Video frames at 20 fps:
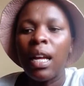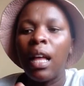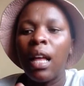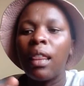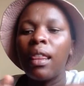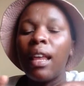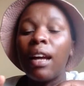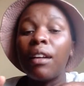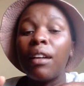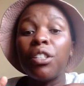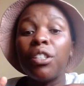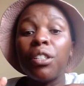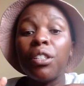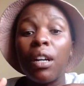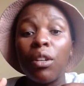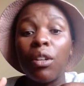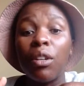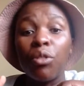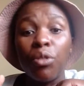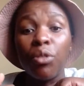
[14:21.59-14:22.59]
they're reaching
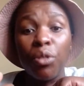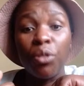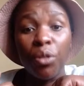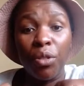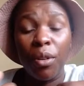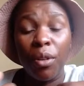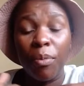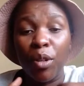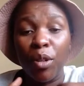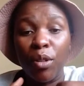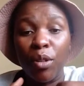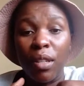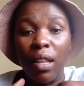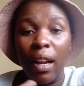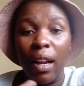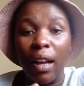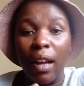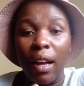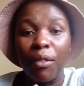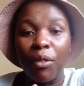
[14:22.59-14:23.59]
out to you not because they
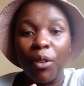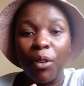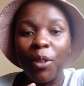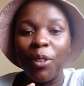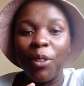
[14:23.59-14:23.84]
love you.